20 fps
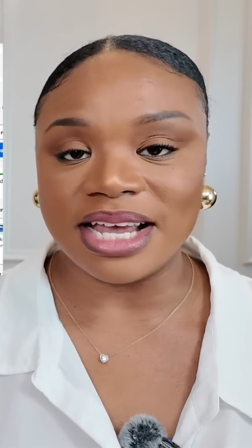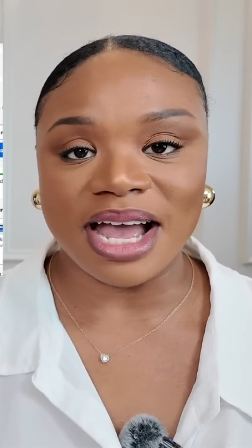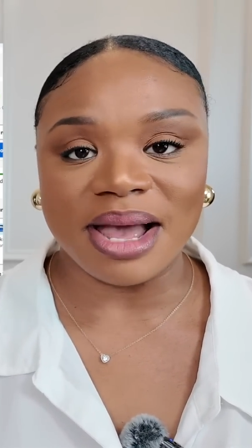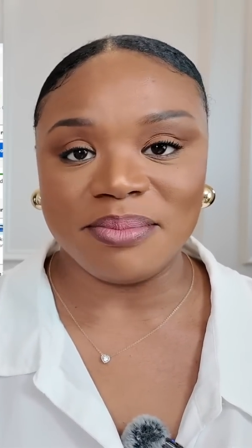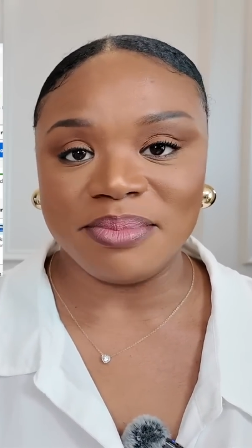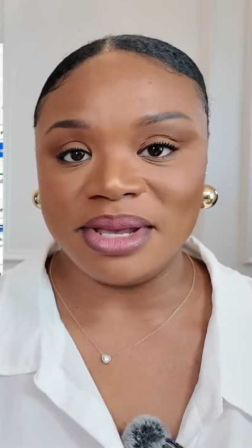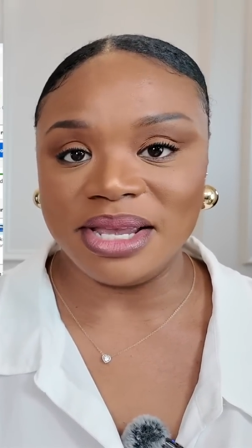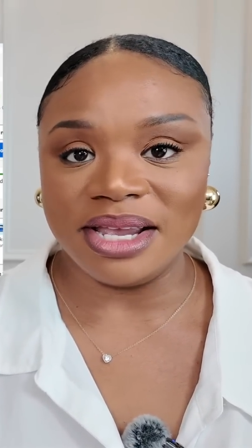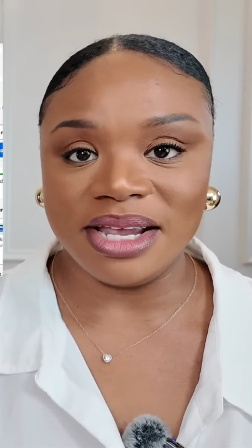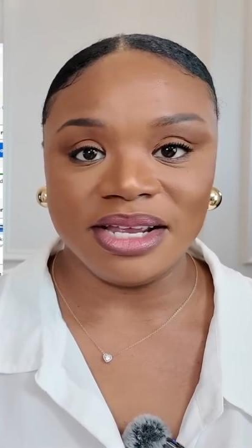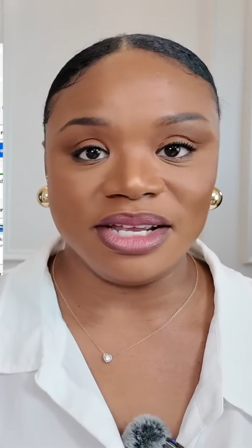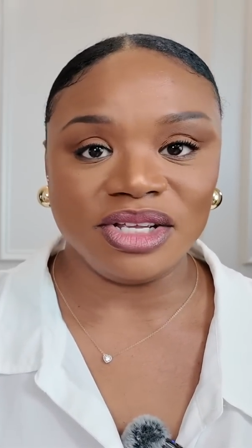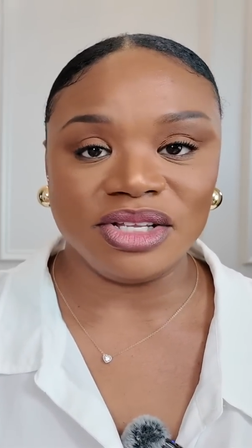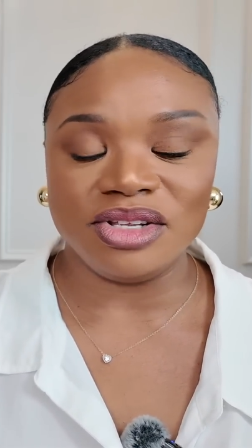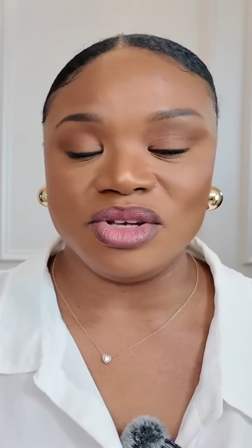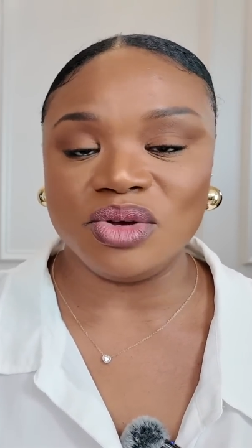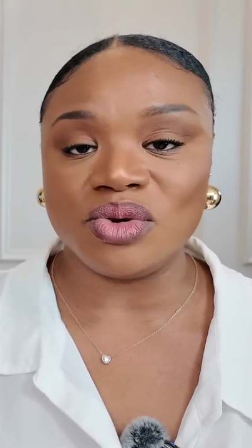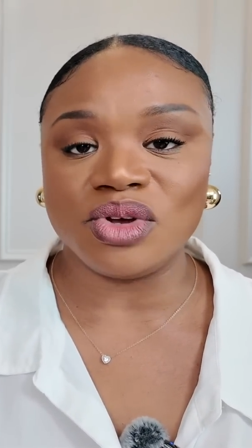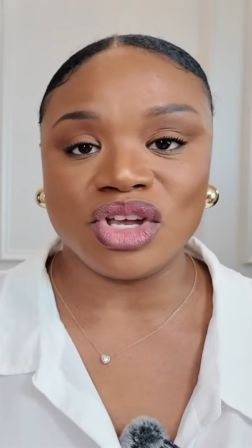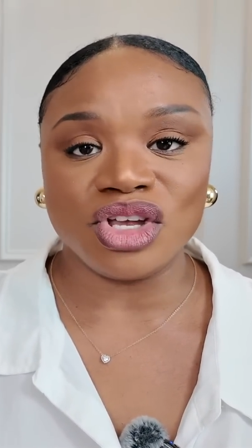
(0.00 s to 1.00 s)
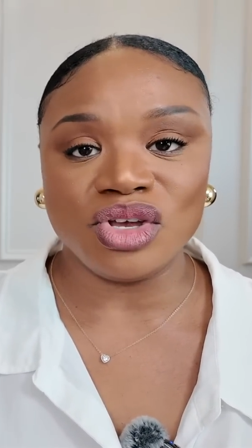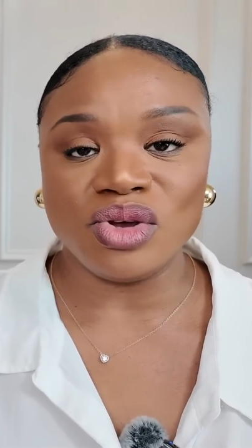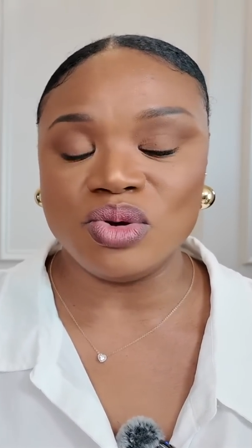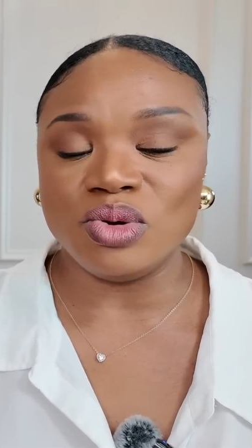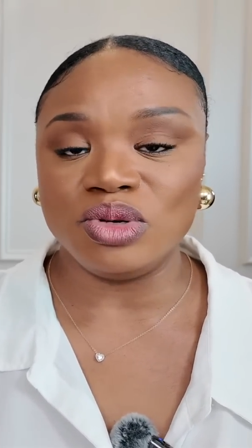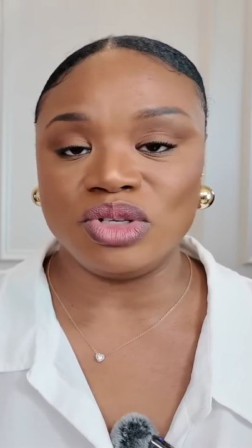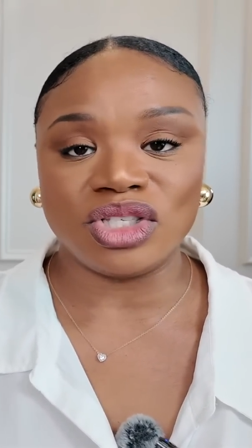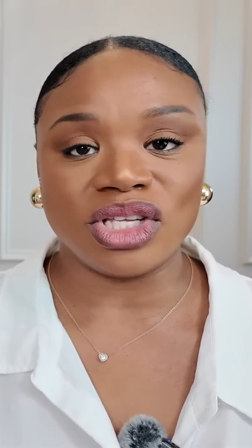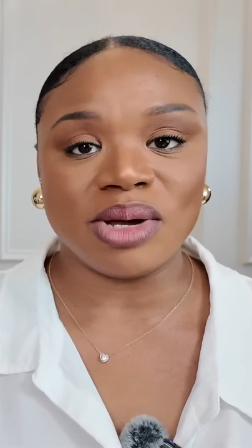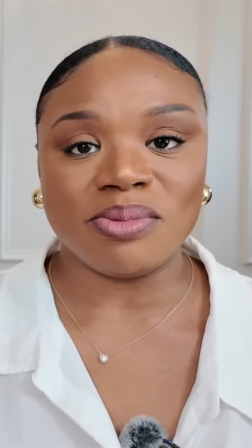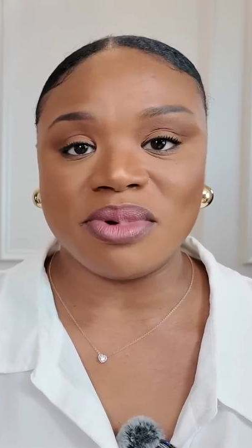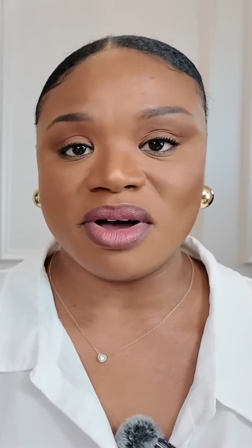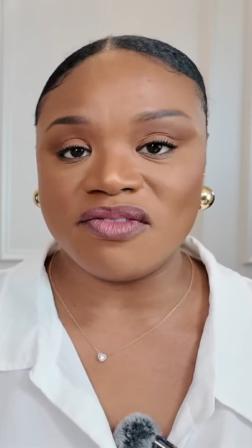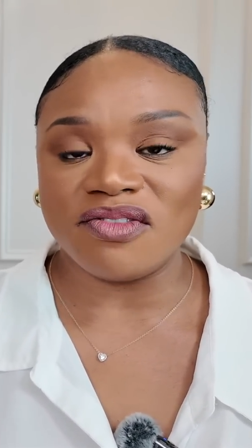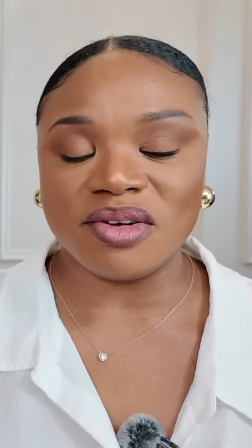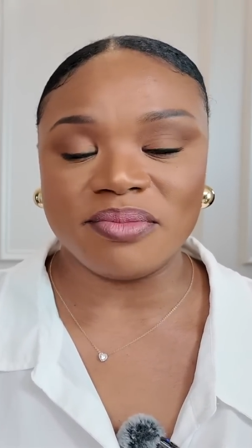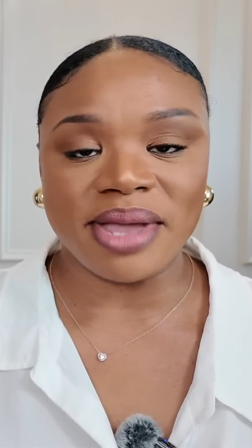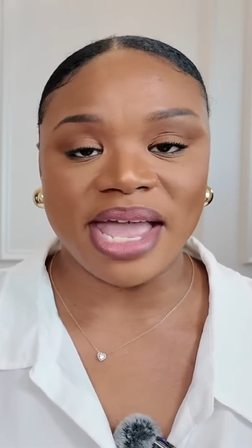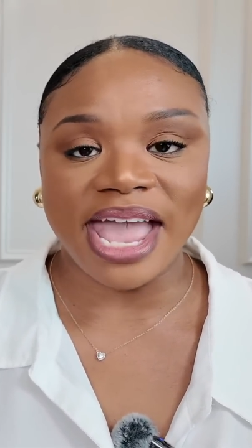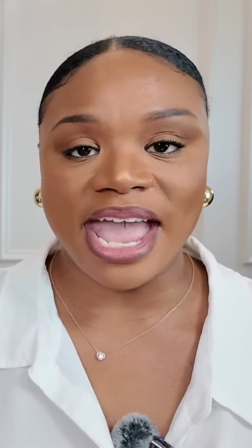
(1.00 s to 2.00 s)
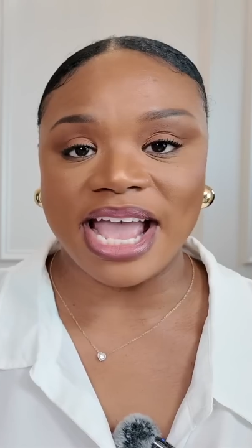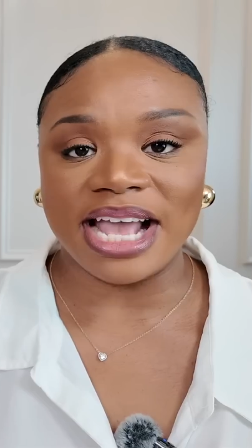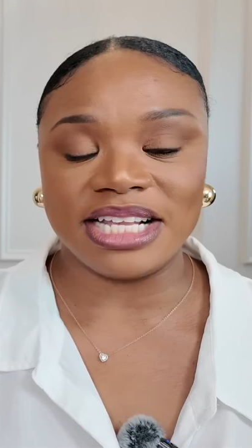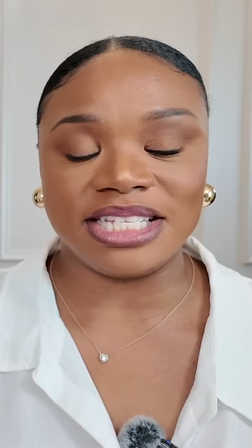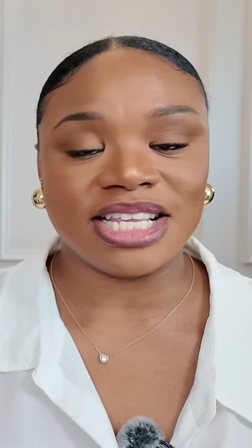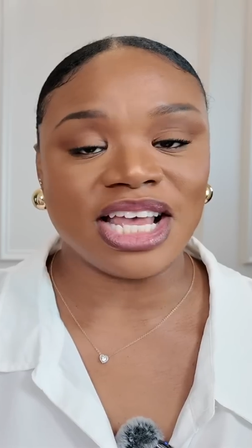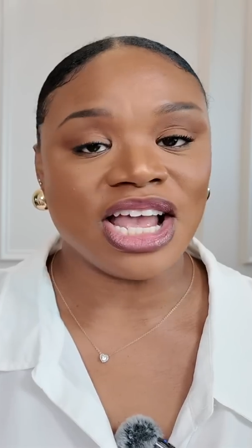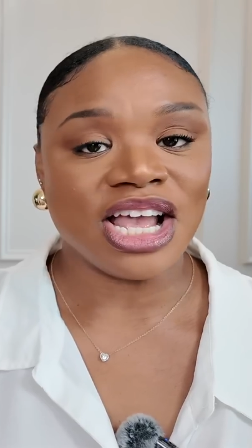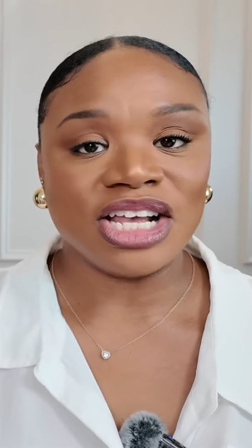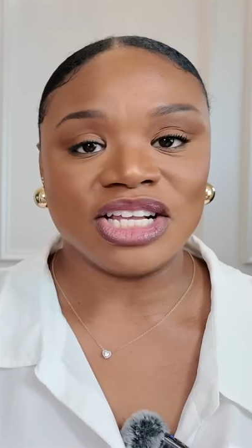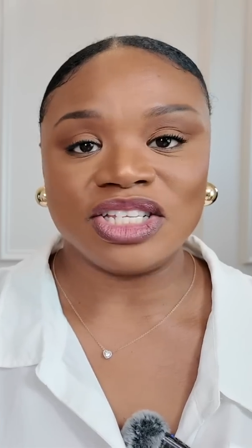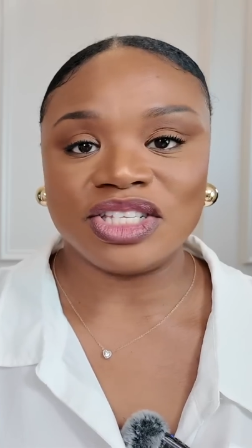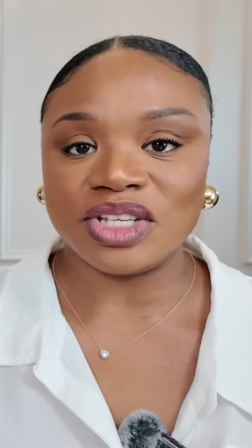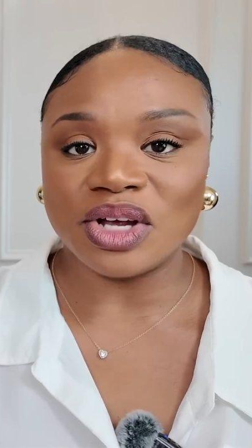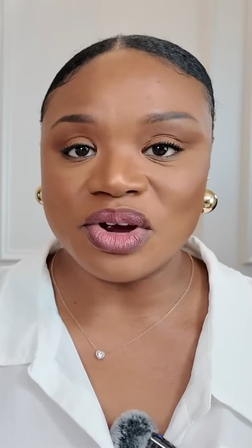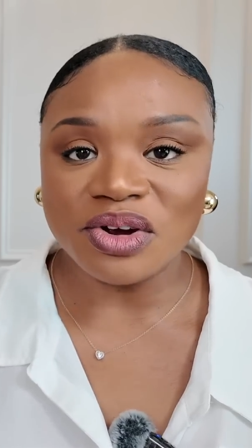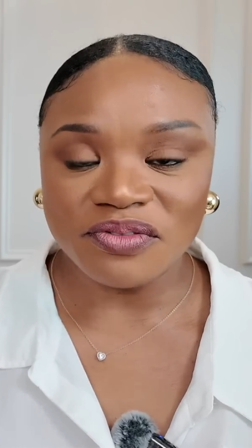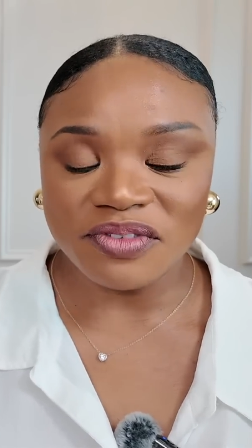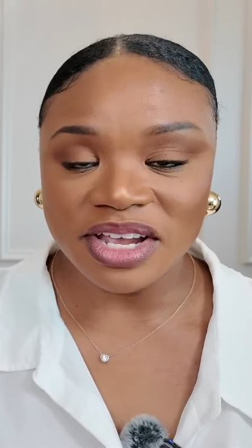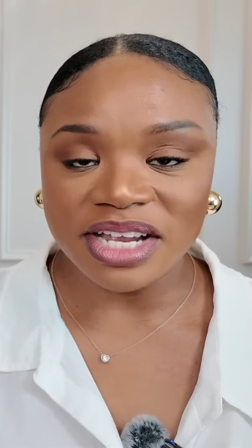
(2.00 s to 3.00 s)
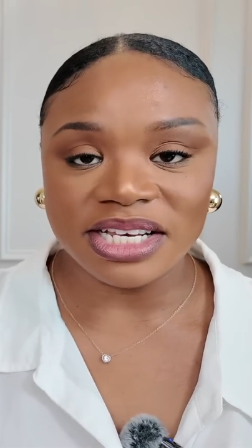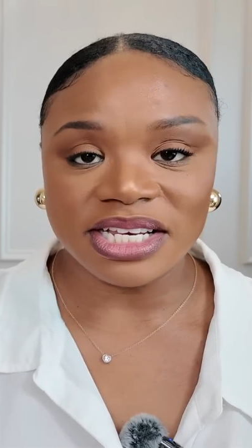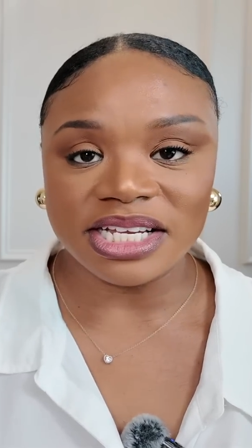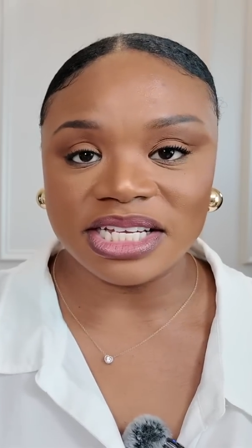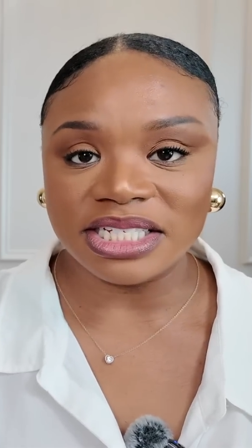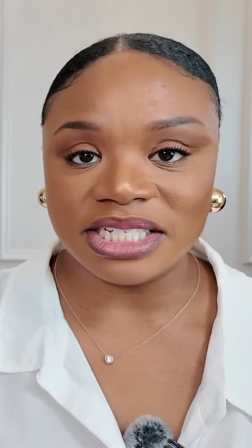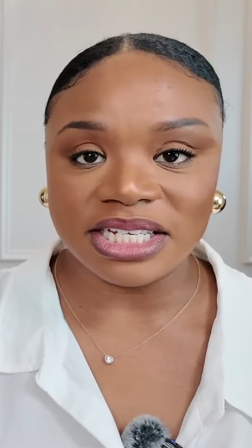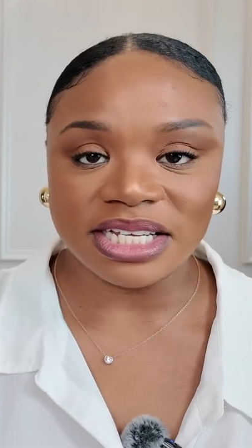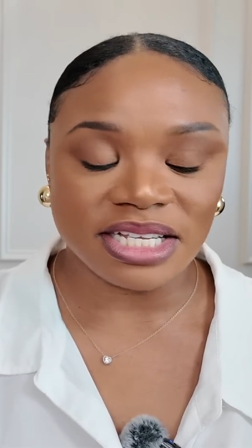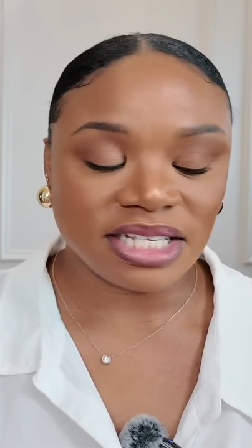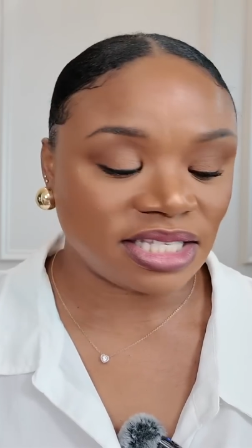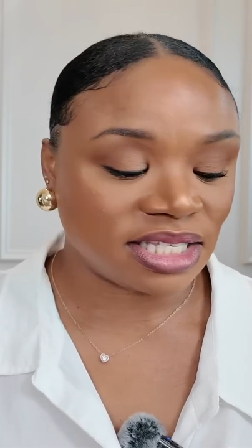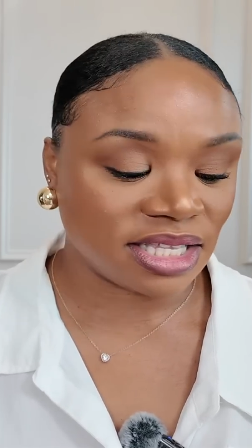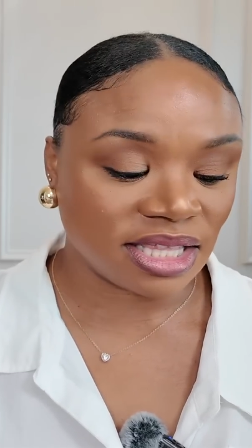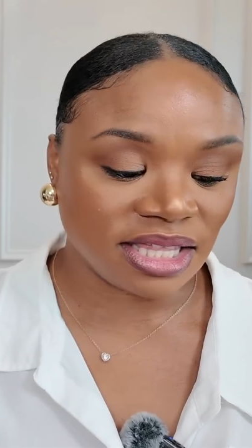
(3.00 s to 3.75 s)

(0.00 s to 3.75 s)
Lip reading: I mean, you can use some of them as serving dishes.